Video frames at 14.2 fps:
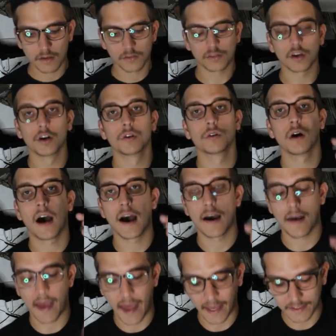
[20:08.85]
So
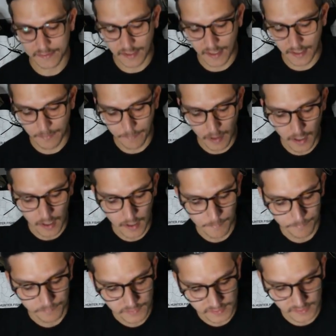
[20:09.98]
as
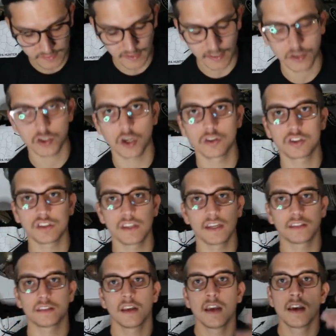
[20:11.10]
since I showed you
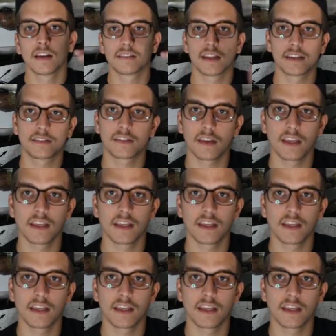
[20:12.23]
this, let's